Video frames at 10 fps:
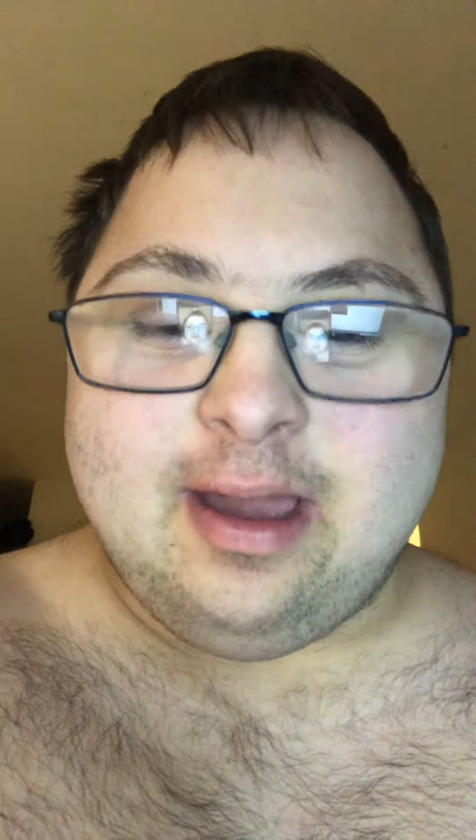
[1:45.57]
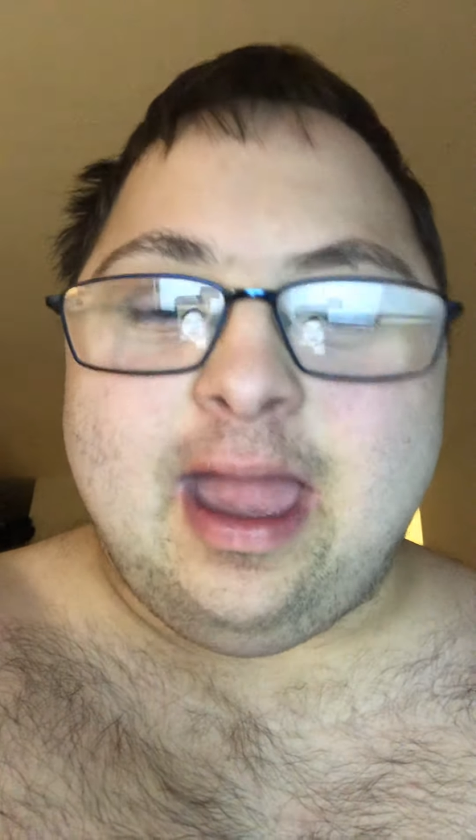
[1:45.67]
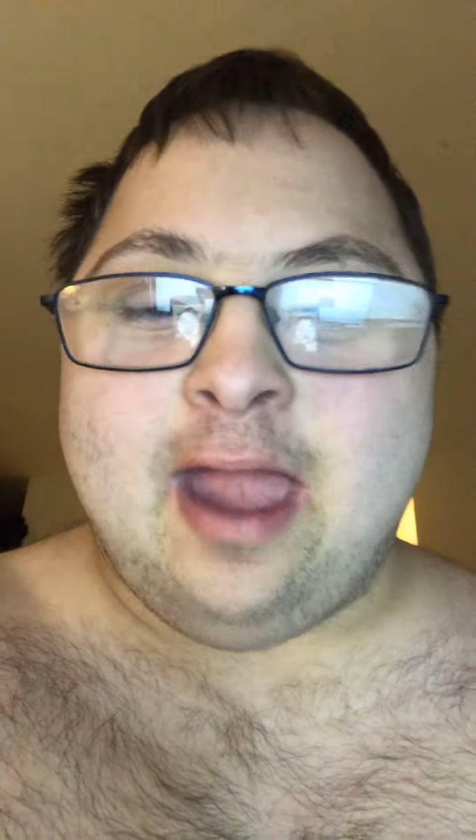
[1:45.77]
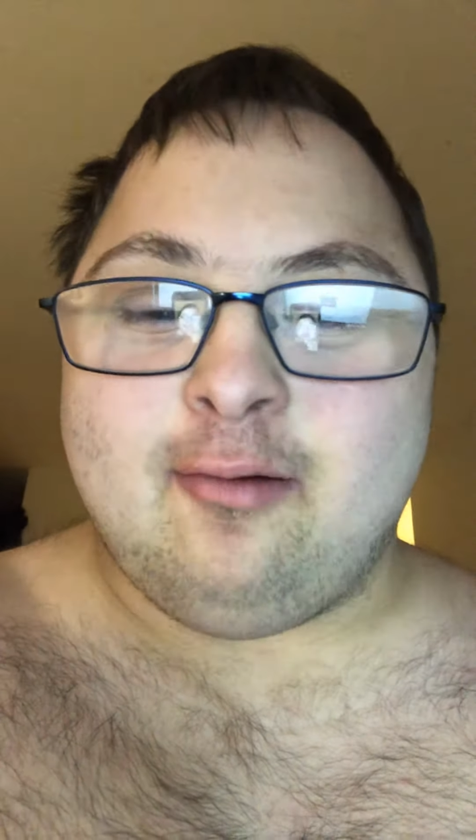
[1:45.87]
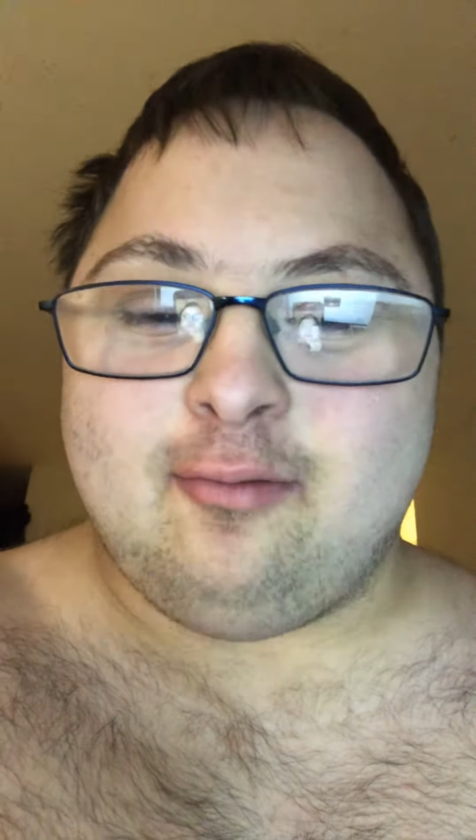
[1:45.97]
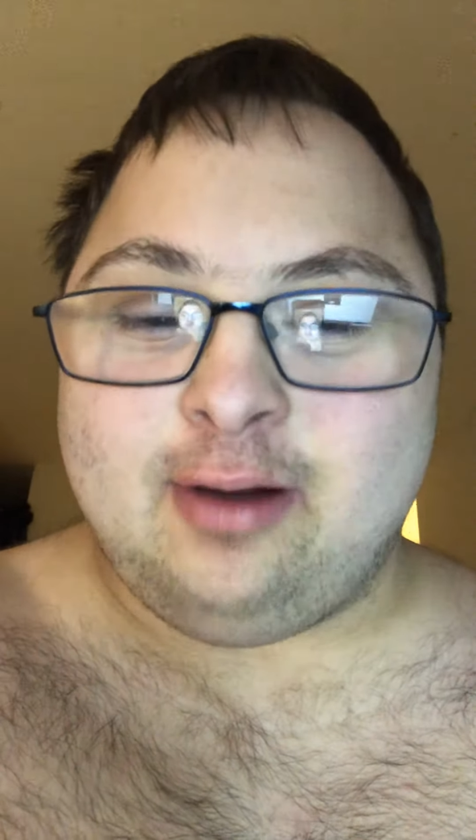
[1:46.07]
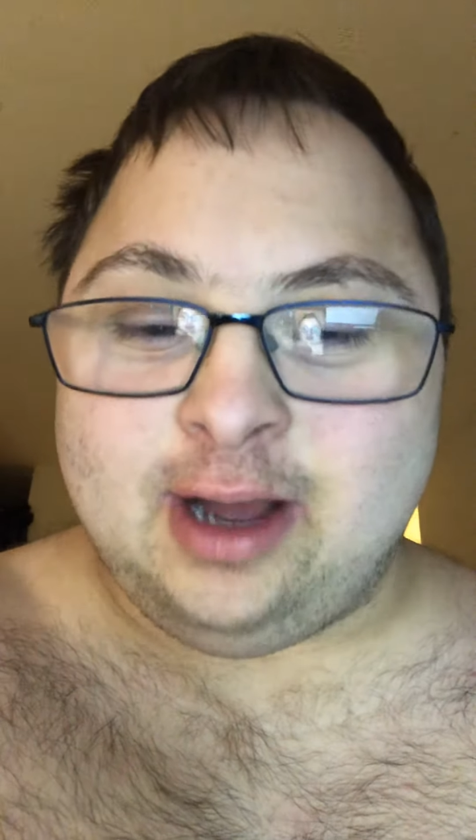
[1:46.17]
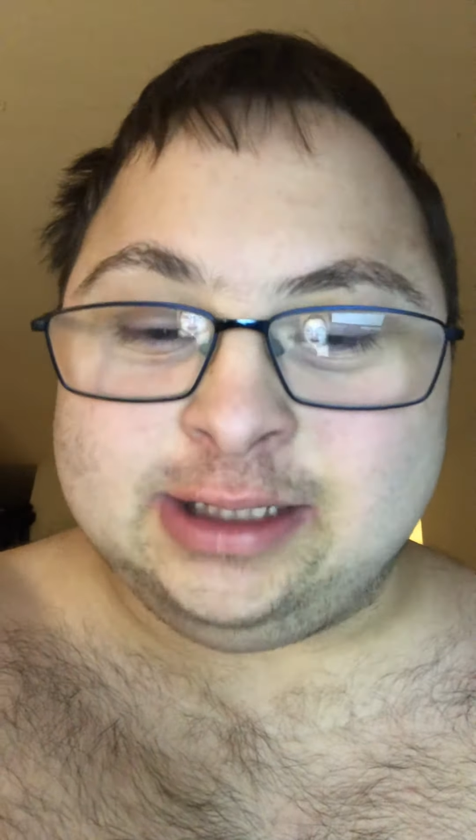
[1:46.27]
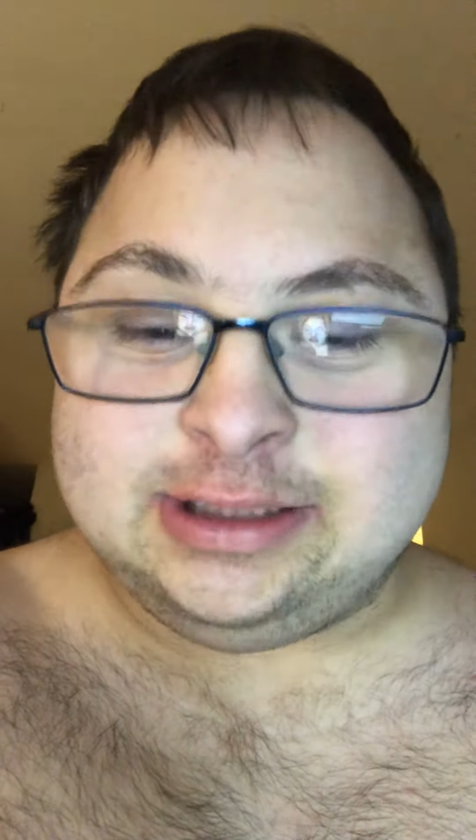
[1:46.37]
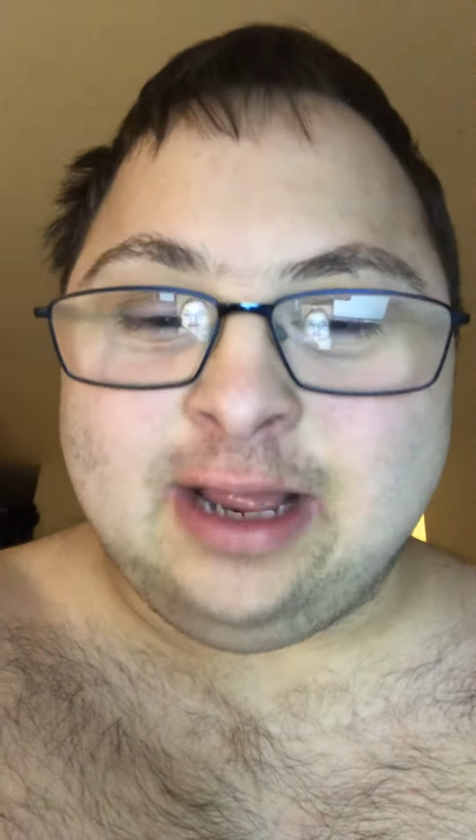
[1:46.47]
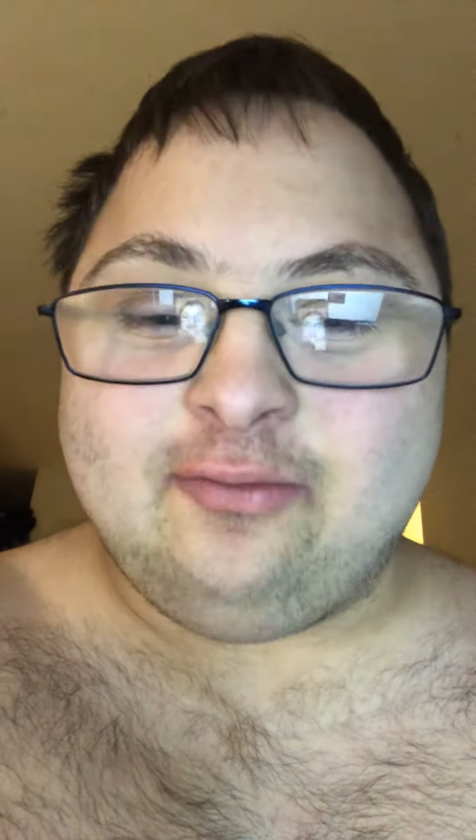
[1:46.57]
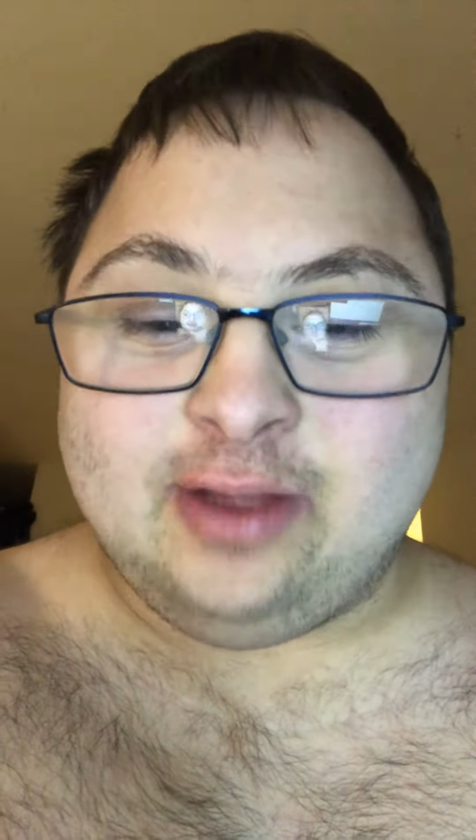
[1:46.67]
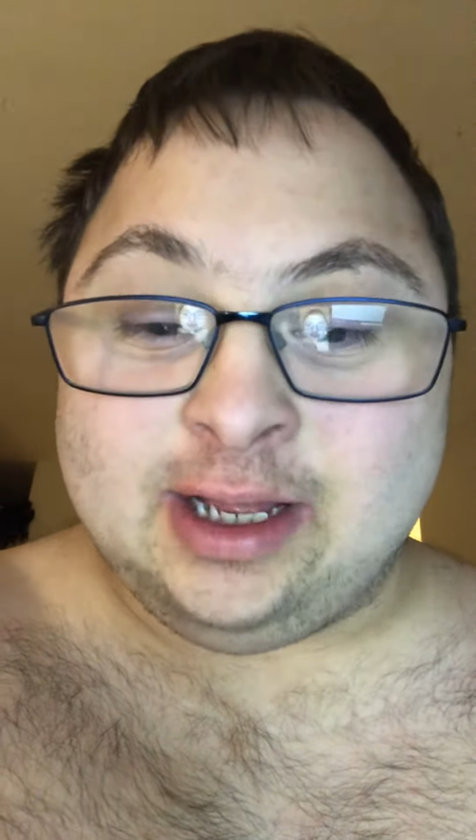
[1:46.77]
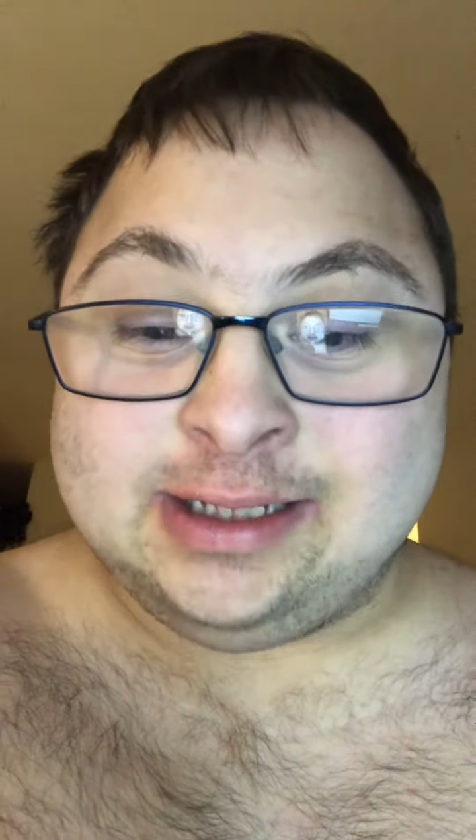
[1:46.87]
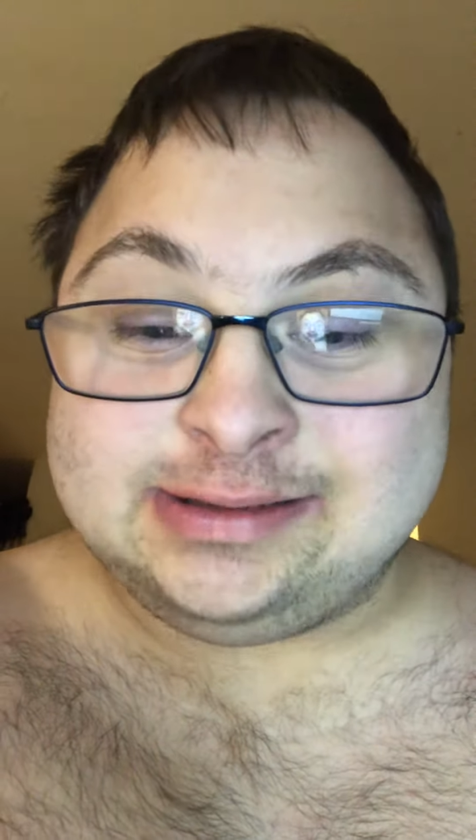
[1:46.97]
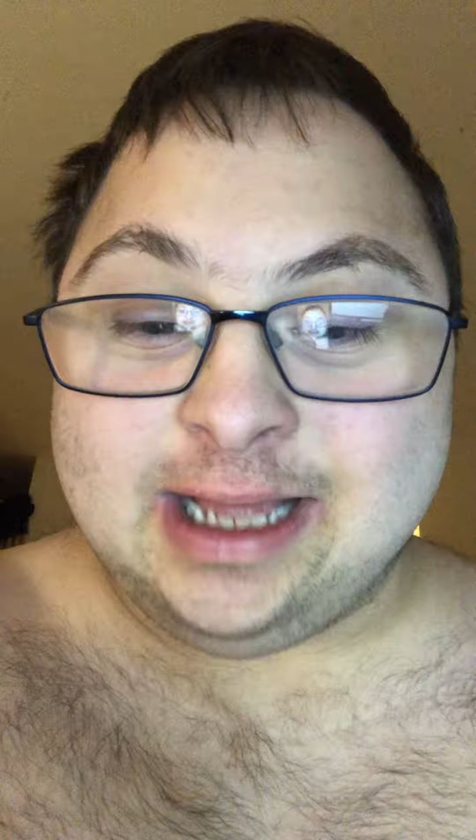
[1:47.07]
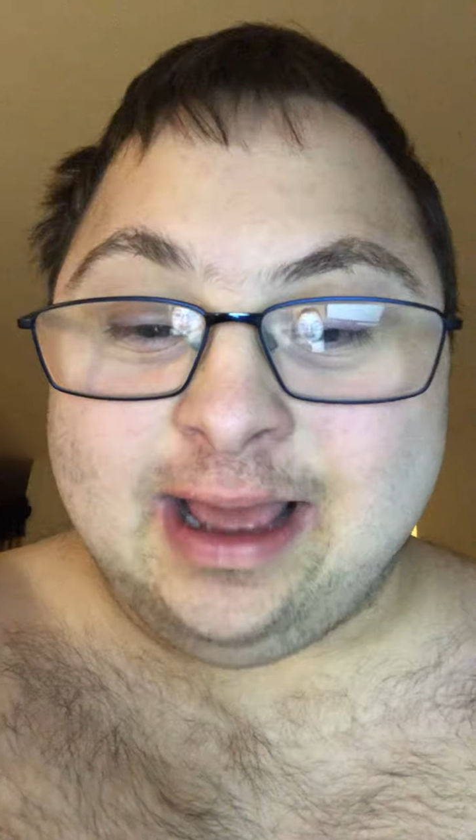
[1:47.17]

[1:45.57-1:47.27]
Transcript: And watch this,